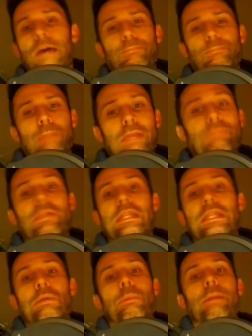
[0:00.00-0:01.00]
I've made a
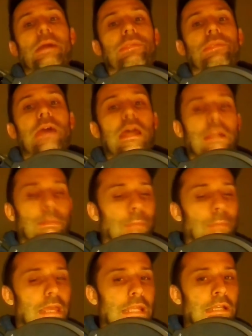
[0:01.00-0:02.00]
video about that.
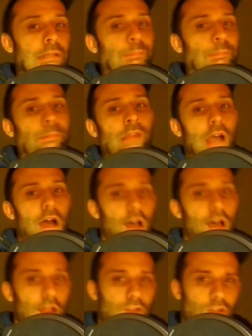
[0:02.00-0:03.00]

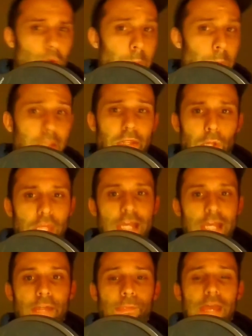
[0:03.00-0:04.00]
It's going to be in the
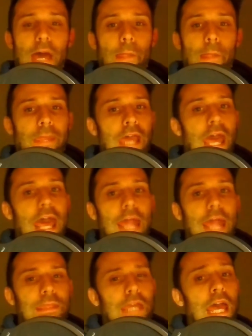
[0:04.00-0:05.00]
link at
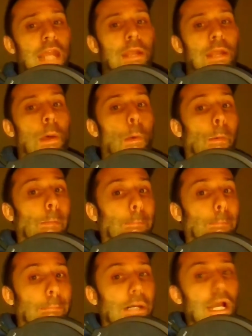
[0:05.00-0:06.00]
the end.
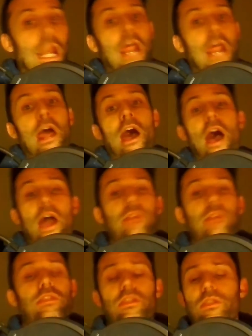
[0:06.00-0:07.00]
But
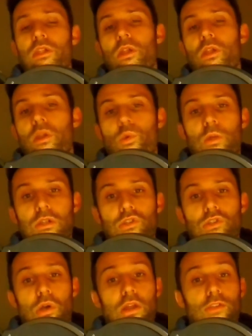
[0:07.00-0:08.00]
I think they're going to
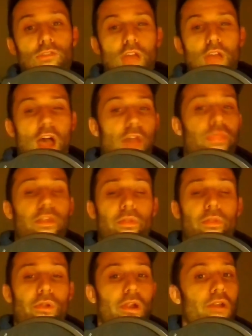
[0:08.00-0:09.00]
crush earnings. I
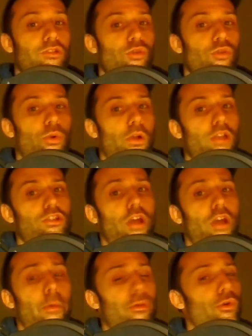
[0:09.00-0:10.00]
think they're going to do a great
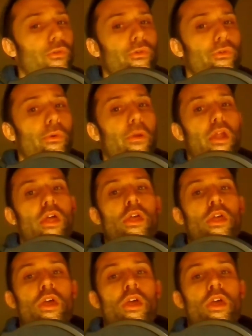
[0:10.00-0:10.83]
job going forward.